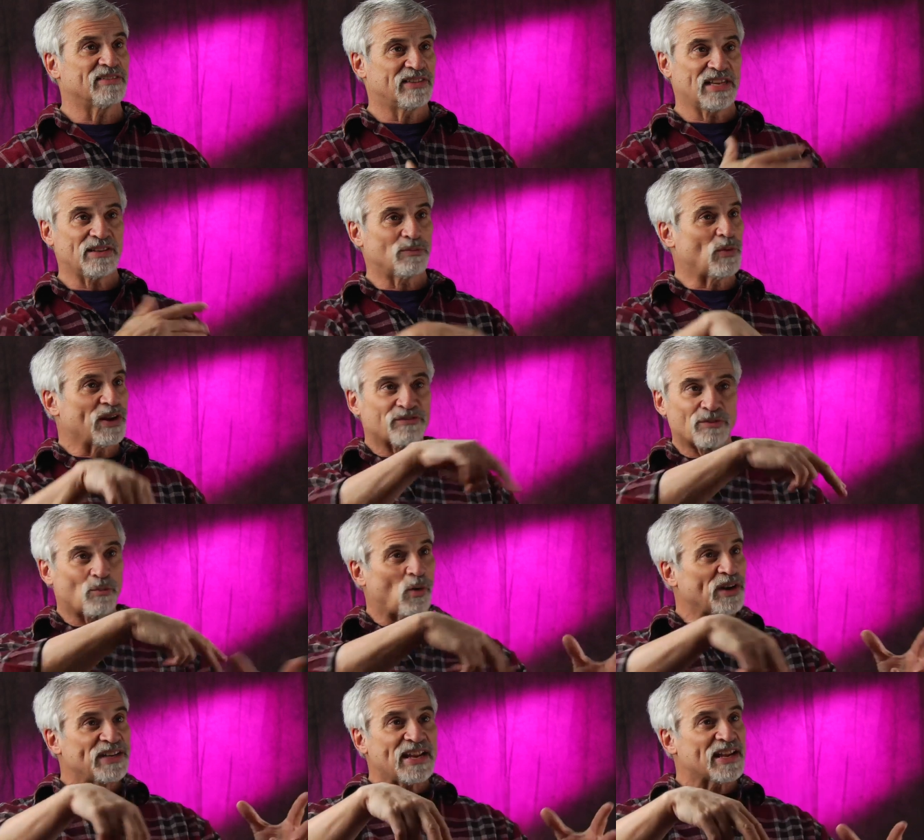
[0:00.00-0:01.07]
they went from
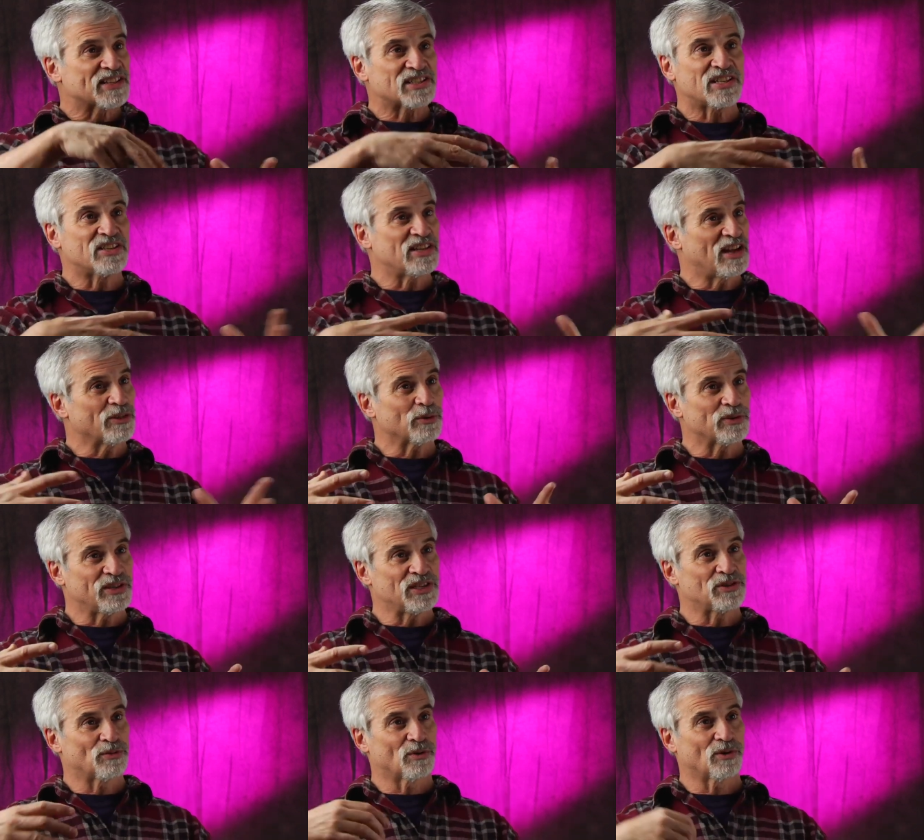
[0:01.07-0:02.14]
one dance to the other in
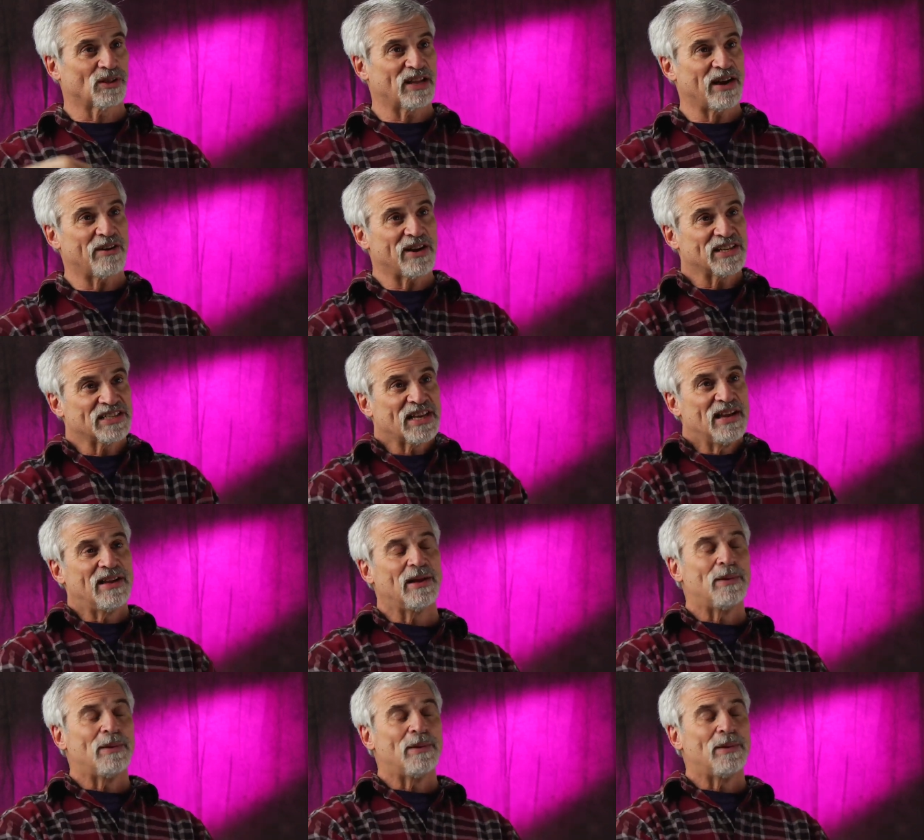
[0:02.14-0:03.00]
these rural areas.